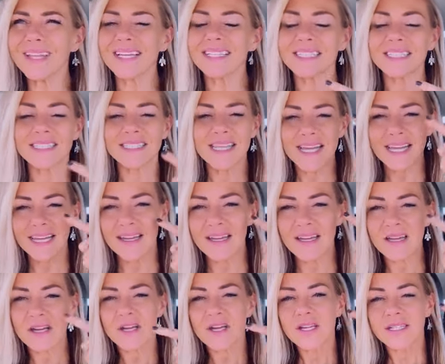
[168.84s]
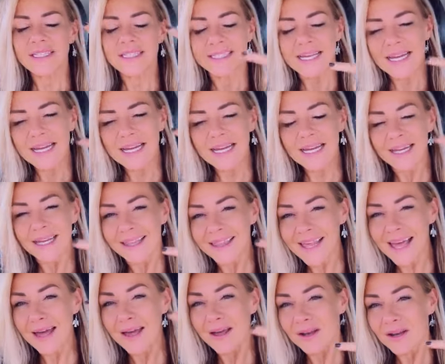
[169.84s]
It's just like staying in
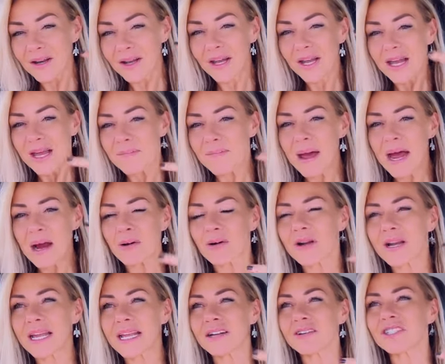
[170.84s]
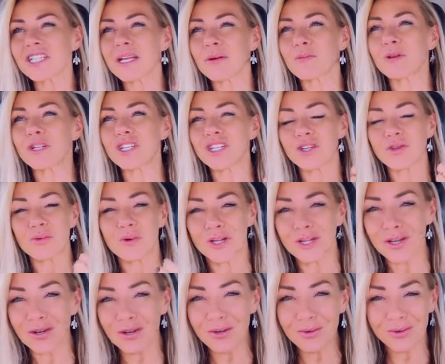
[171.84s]
that empowered energy in which you are
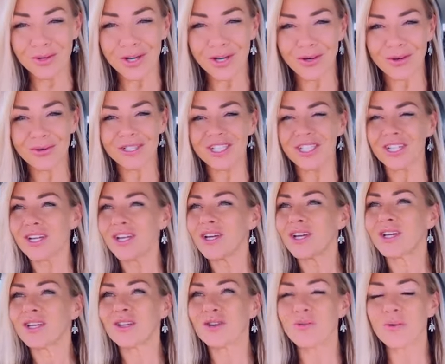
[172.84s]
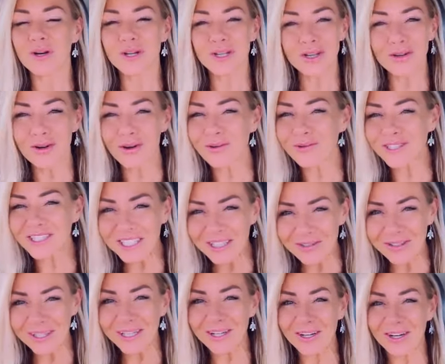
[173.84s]
your own coach, you are your own
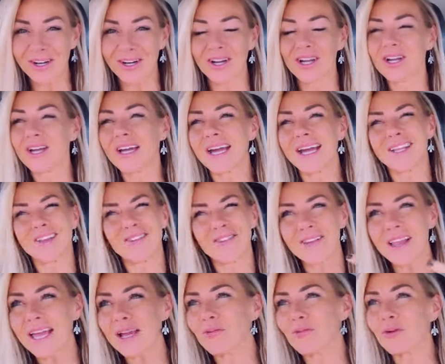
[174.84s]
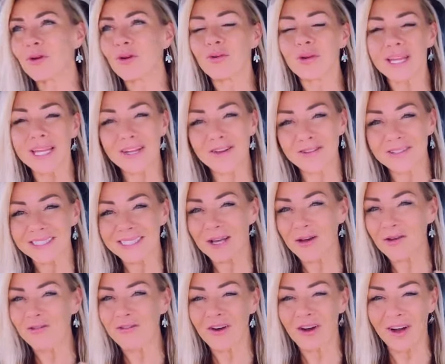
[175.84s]
cheerleader, and you're like rooting
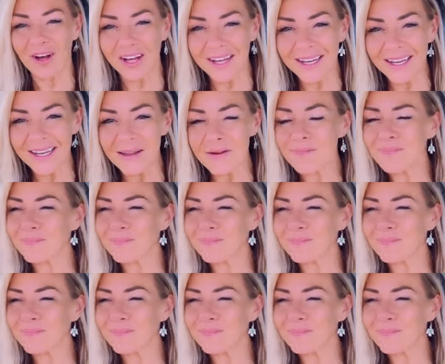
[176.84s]
yourself on.